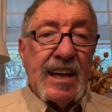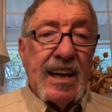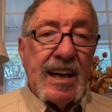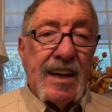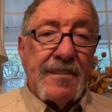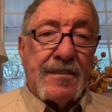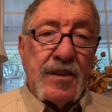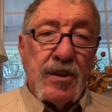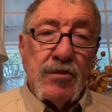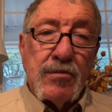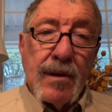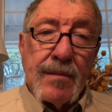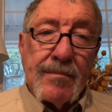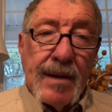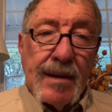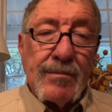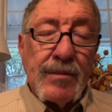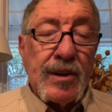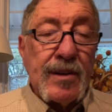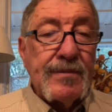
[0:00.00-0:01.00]
If you
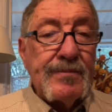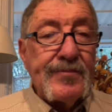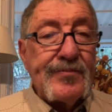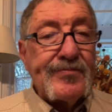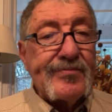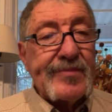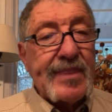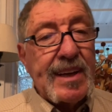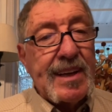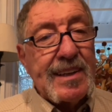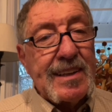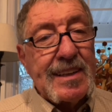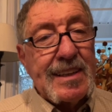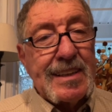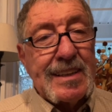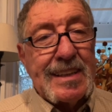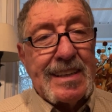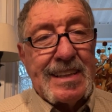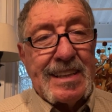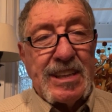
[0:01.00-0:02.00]
remember
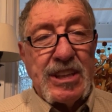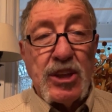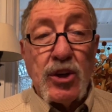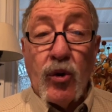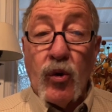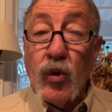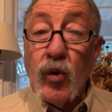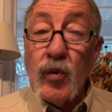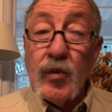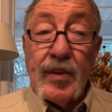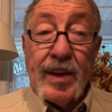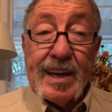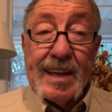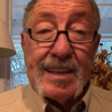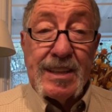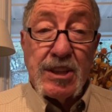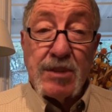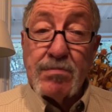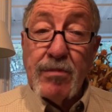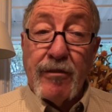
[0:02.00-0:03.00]
the old
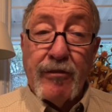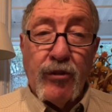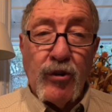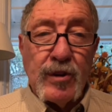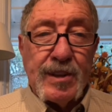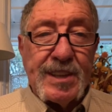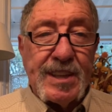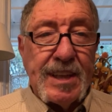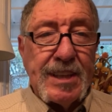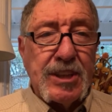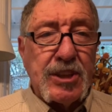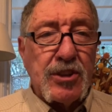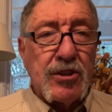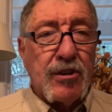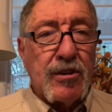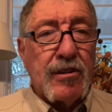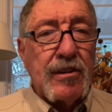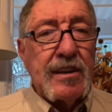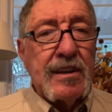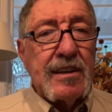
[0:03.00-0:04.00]
days before
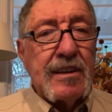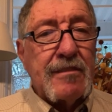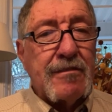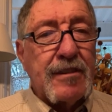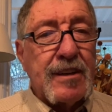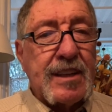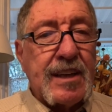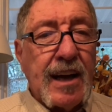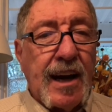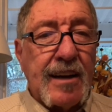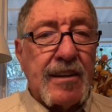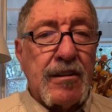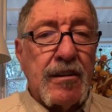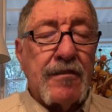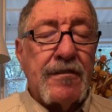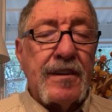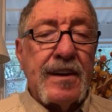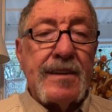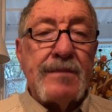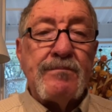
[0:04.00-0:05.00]
digital
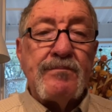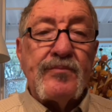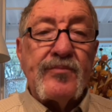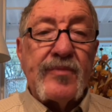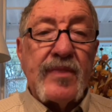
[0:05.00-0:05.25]
photography,